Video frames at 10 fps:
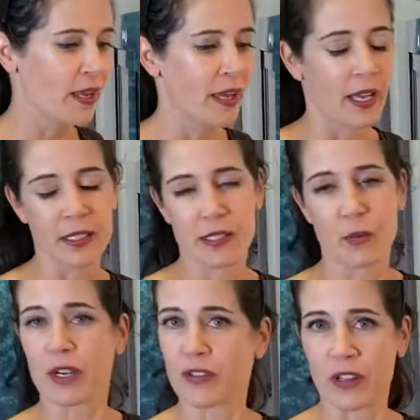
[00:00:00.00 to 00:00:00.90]
It's a
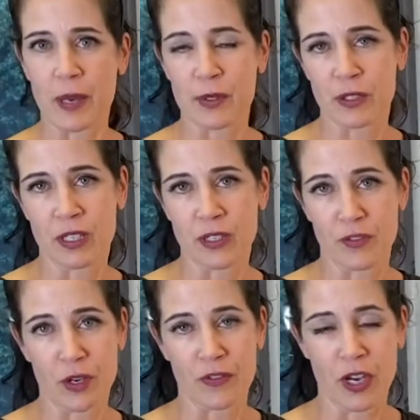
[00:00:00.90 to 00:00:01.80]
wonderful opportunity if
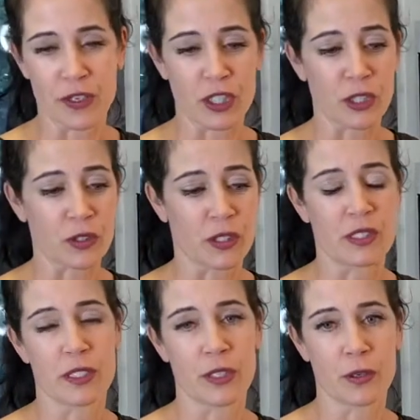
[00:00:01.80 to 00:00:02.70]
you have young children
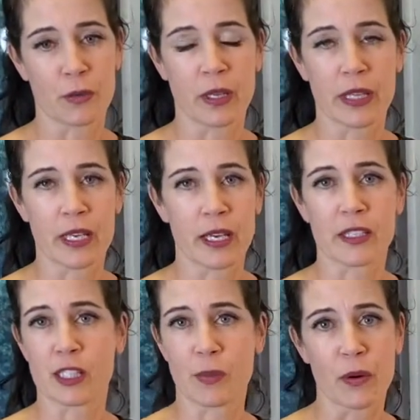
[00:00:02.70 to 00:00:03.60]
to really
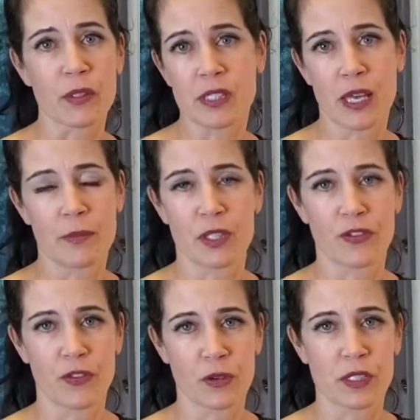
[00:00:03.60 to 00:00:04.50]
expose them to
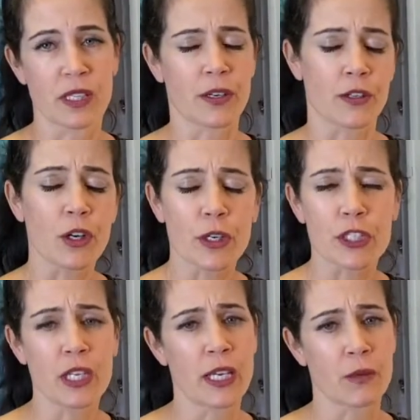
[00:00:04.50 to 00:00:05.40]
foods that are
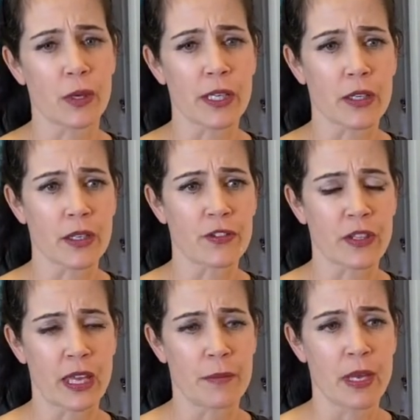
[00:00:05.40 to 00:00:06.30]
nourishing and really good for
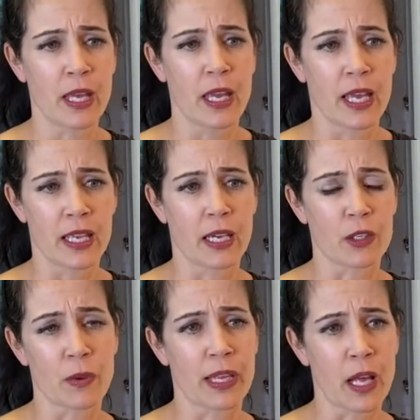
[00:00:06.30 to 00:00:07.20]
them and
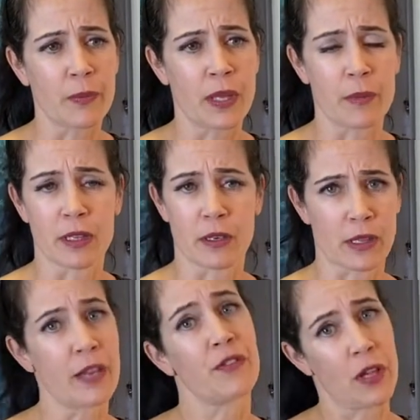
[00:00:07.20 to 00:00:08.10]
will help them in their
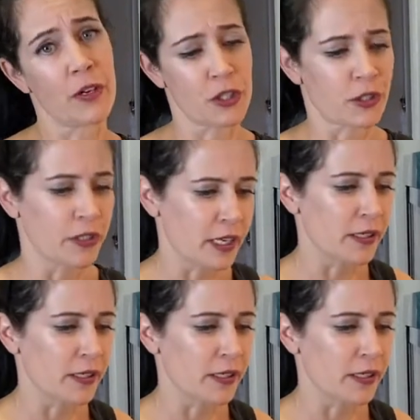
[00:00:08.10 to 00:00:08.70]
lifelong journey.